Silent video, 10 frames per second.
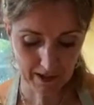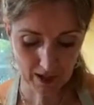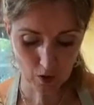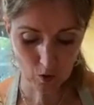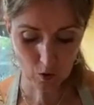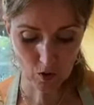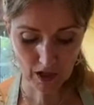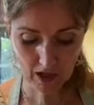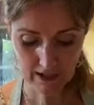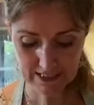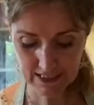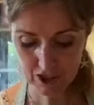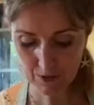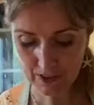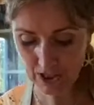going to all collide
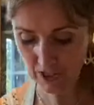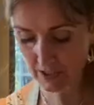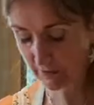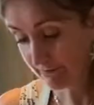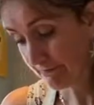into each other,